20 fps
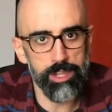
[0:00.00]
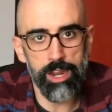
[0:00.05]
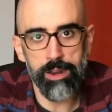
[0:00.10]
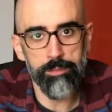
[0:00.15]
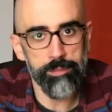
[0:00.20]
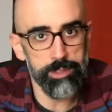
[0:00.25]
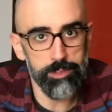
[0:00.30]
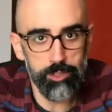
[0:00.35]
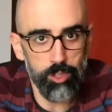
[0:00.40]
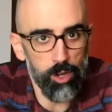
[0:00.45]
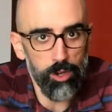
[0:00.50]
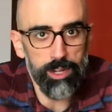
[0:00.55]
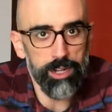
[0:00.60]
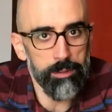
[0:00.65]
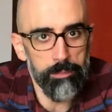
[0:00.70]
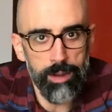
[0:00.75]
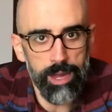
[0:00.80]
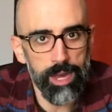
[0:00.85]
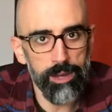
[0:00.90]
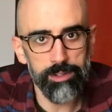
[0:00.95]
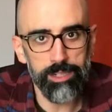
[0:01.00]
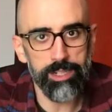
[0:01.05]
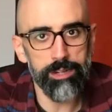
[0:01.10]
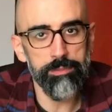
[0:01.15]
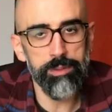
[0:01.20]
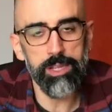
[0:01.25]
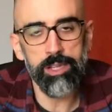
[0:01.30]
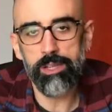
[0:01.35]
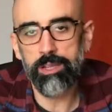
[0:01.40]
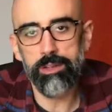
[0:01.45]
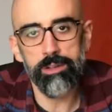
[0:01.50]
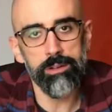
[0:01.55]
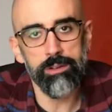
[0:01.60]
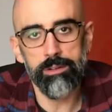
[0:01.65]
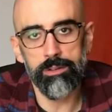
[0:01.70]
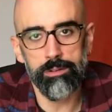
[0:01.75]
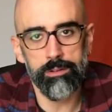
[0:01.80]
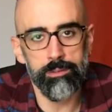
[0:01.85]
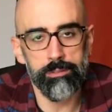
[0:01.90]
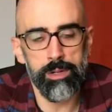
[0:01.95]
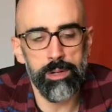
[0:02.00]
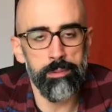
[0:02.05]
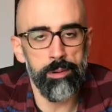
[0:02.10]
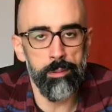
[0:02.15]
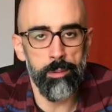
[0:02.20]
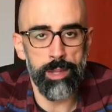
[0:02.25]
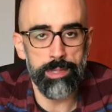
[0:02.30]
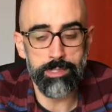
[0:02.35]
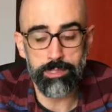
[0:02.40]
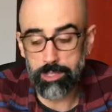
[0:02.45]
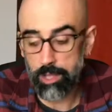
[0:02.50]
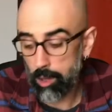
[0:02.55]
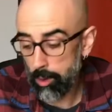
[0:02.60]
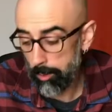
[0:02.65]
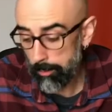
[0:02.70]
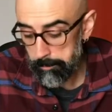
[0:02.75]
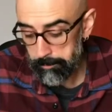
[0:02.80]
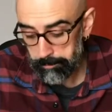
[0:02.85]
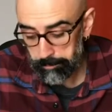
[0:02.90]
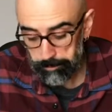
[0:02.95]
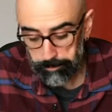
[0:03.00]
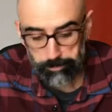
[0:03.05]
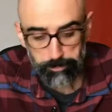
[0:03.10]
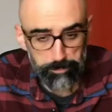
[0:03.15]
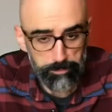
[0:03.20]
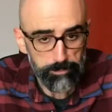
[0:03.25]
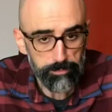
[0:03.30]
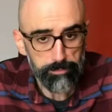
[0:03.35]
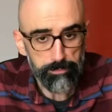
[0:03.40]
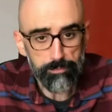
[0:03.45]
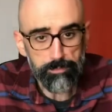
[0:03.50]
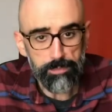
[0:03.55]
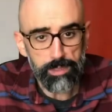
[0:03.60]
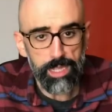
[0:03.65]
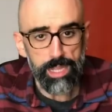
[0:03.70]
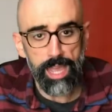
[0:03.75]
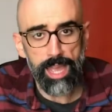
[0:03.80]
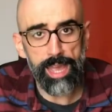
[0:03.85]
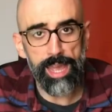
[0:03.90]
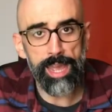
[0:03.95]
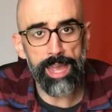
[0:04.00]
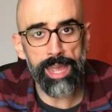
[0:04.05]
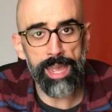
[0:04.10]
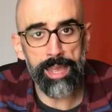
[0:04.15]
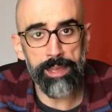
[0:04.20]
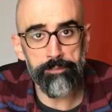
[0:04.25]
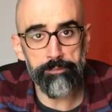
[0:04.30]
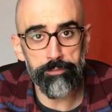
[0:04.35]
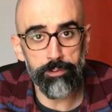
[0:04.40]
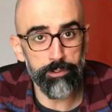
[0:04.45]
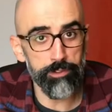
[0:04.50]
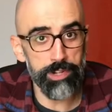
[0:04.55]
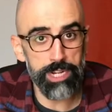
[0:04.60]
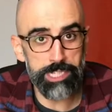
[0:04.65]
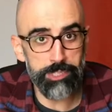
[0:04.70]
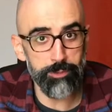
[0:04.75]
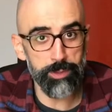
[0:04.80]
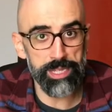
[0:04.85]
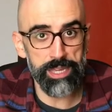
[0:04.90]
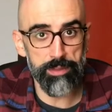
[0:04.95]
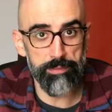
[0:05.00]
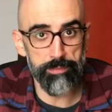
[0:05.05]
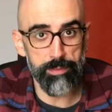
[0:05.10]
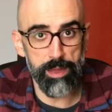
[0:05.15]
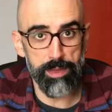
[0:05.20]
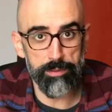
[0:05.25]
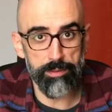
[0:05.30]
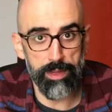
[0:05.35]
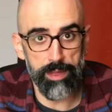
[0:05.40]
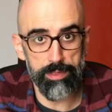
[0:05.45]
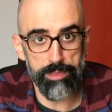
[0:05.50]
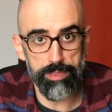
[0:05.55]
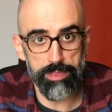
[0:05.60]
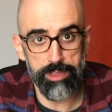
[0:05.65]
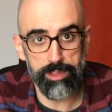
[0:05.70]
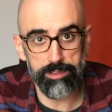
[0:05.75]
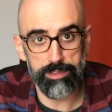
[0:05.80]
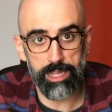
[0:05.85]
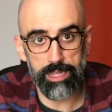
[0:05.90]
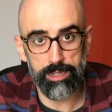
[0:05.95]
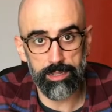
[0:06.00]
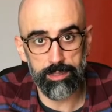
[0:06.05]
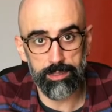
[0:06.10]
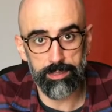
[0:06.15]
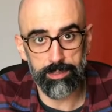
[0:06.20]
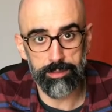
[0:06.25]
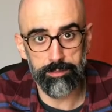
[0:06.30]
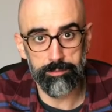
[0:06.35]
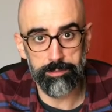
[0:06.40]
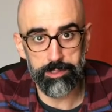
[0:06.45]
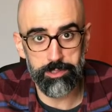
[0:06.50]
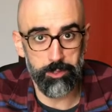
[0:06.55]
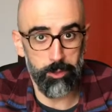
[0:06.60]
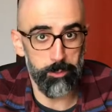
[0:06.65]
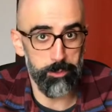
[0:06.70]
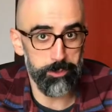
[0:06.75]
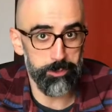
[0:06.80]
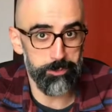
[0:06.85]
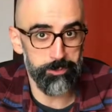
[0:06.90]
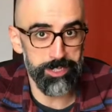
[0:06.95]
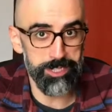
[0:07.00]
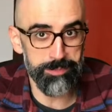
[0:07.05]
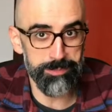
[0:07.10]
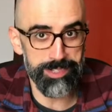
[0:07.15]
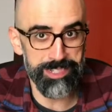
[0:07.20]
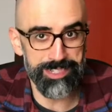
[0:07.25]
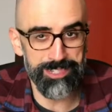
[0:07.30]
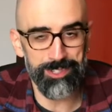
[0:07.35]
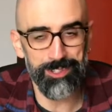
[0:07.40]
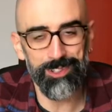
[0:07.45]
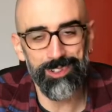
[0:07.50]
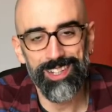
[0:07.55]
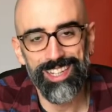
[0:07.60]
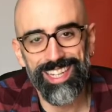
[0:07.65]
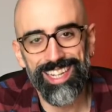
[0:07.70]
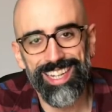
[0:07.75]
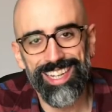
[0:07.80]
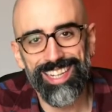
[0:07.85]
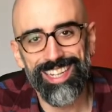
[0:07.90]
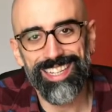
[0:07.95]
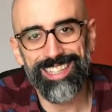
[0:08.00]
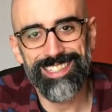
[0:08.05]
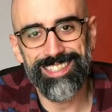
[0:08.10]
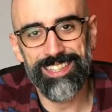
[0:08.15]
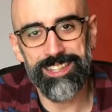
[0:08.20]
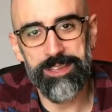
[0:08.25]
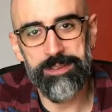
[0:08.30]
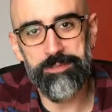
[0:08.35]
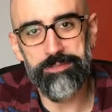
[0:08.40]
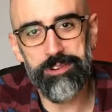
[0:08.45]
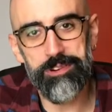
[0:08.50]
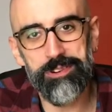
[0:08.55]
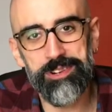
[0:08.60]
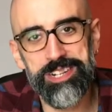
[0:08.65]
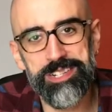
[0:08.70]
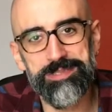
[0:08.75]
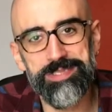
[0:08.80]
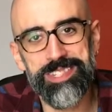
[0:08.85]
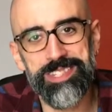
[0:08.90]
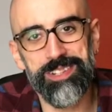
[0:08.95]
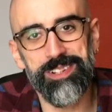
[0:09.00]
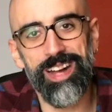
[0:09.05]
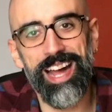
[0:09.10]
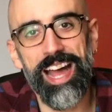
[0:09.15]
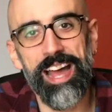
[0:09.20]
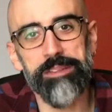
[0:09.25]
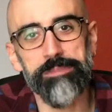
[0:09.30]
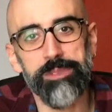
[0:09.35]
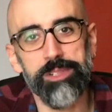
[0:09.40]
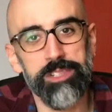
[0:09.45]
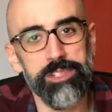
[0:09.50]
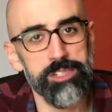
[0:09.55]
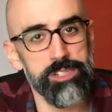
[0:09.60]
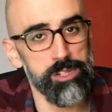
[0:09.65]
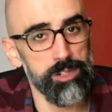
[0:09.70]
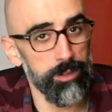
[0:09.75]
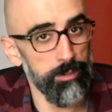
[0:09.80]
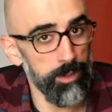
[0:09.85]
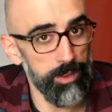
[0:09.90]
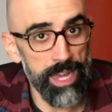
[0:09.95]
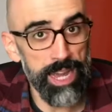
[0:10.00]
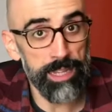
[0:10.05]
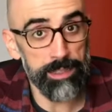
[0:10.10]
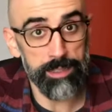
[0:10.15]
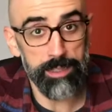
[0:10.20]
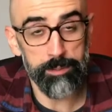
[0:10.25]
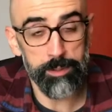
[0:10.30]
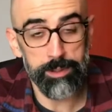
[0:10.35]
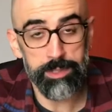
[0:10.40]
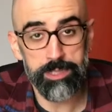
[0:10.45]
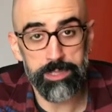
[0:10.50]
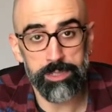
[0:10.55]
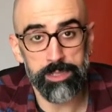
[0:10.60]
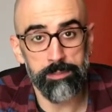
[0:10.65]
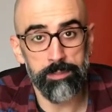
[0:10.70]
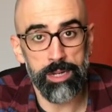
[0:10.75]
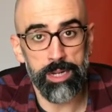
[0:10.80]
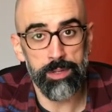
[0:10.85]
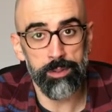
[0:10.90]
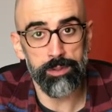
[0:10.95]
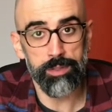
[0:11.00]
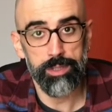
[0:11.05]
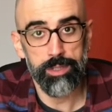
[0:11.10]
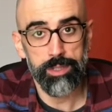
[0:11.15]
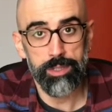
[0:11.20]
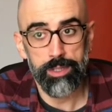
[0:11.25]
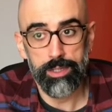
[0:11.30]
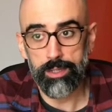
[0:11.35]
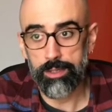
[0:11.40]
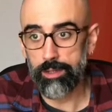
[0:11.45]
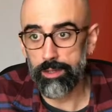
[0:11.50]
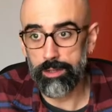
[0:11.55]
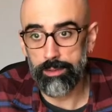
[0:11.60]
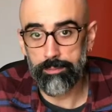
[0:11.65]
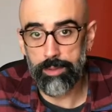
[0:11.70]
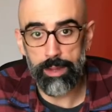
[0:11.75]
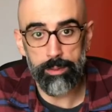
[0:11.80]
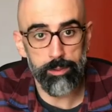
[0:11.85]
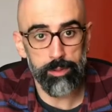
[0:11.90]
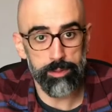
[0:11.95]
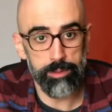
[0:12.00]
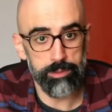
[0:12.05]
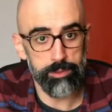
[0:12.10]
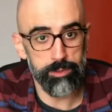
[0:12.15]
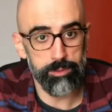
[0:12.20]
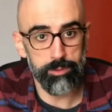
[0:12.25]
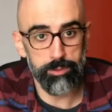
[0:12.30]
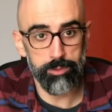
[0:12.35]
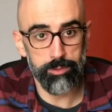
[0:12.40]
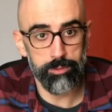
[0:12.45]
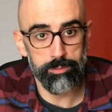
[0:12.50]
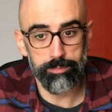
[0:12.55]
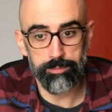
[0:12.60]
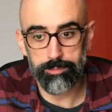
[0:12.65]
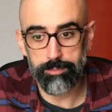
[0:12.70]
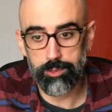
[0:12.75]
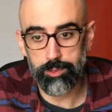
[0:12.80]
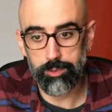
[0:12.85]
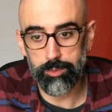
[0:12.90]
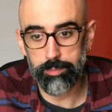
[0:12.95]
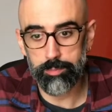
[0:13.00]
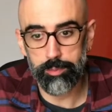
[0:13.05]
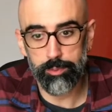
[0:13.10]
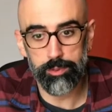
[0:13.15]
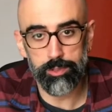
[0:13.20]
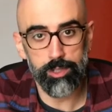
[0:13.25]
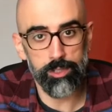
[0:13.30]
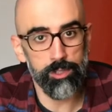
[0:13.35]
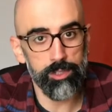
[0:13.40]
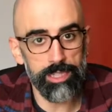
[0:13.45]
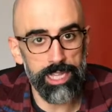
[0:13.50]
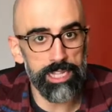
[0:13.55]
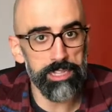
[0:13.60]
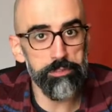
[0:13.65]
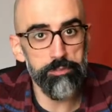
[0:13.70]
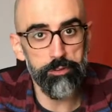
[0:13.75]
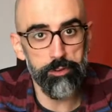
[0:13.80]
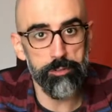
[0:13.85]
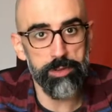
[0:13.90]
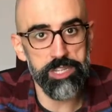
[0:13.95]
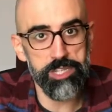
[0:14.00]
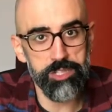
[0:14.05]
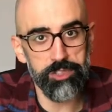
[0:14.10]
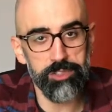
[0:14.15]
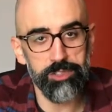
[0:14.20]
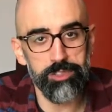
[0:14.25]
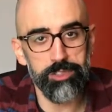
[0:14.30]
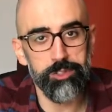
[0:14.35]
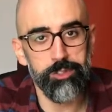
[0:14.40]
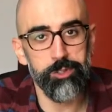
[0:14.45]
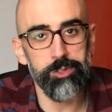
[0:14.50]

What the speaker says: I've been talking about in a video or blah blah blah. So for the next week, I think that it's almost Christmas, so it's the day before Christmas, so I'm going to talk about that. I'm going to talk about, I'm going to put all that information